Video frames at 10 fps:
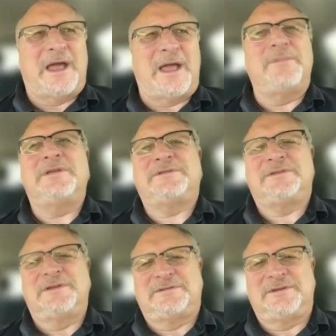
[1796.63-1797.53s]
I'm it's
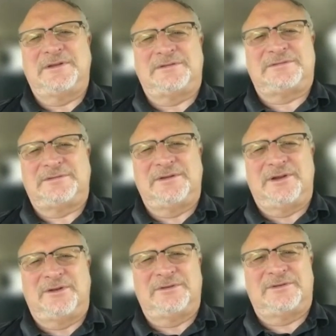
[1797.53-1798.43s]
it's it's you
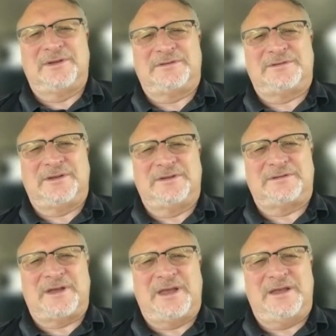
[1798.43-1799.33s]
know it's
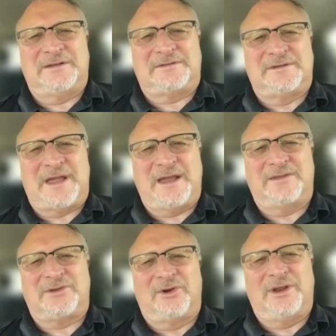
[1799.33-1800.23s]
it's eight it's
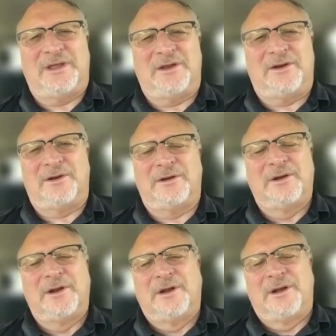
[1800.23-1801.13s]
nine thirty here,
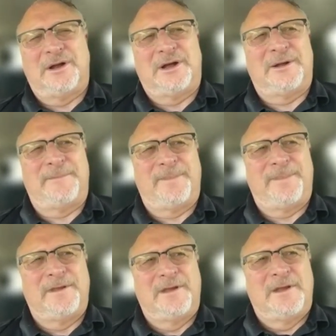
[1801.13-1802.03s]
um,
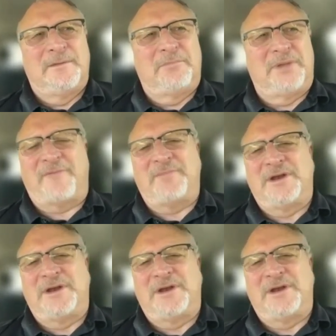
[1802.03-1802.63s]
but I've